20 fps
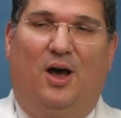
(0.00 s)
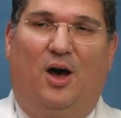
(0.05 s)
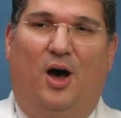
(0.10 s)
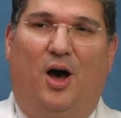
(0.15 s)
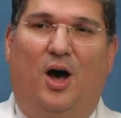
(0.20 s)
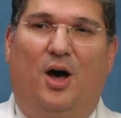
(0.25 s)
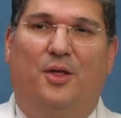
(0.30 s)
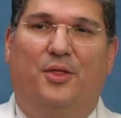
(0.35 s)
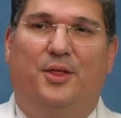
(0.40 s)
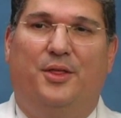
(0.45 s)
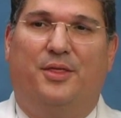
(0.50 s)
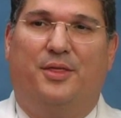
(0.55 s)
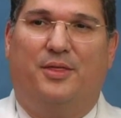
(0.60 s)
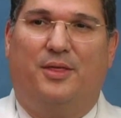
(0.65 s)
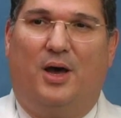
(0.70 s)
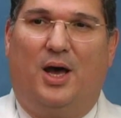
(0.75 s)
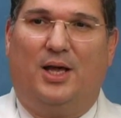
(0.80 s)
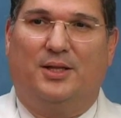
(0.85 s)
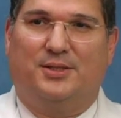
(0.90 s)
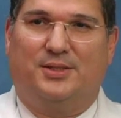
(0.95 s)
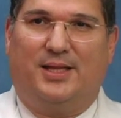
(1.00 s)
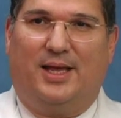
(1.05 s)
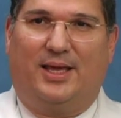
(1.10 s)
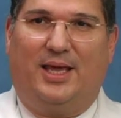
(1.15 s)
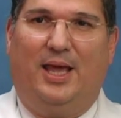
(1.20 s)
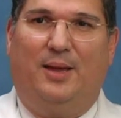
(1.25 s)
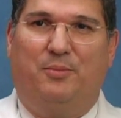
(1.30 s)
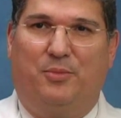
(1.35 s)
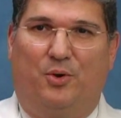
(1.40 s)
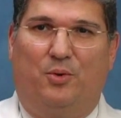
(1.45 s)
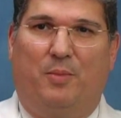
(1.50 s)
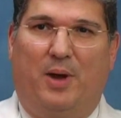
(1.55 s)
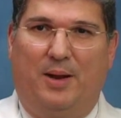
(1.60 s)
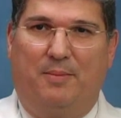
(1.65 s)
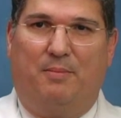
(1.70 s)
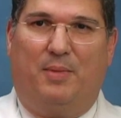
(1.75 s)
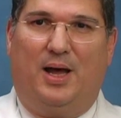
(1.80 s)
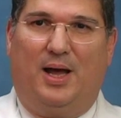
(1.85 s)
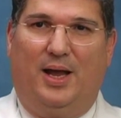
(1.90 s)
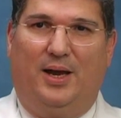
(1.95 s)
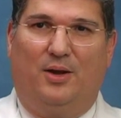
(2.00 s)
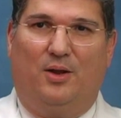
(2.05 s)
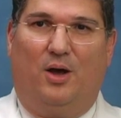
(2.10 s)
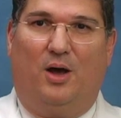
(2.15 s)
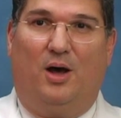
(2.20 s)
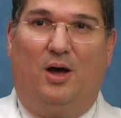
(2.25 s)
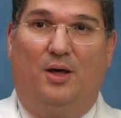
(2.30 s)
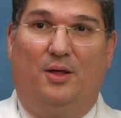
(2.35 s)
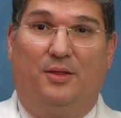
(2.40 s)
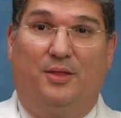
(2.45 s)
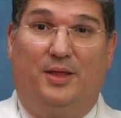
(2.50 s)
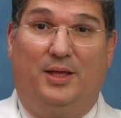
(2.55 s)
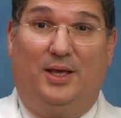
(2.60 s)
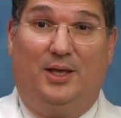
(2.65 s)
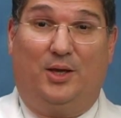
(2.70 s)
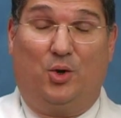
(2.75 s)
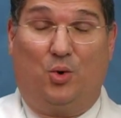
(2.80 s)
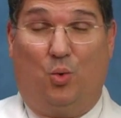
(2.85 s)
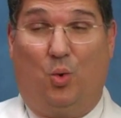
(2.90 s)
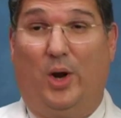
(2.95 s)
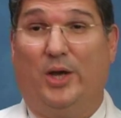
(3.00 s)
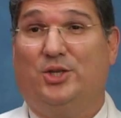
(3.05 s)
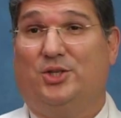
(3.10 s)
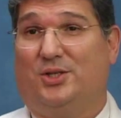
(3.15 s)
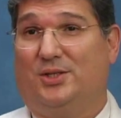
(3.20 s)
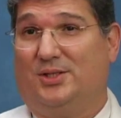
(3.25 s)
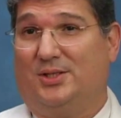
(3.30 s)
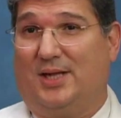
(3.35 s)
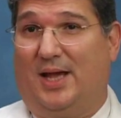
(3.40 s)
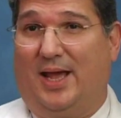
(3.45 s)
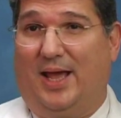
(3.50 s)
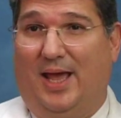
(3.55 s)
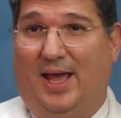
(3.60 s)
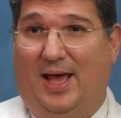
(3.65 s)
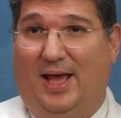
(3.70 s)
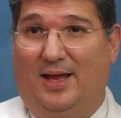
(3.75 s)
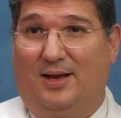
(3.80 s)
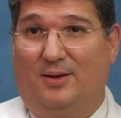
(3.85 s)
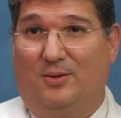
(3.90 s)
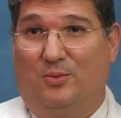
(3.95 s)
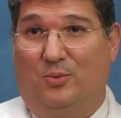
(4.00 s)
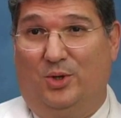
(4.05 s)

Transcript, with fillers: all the thoughts that came through my mind, all the questions I had,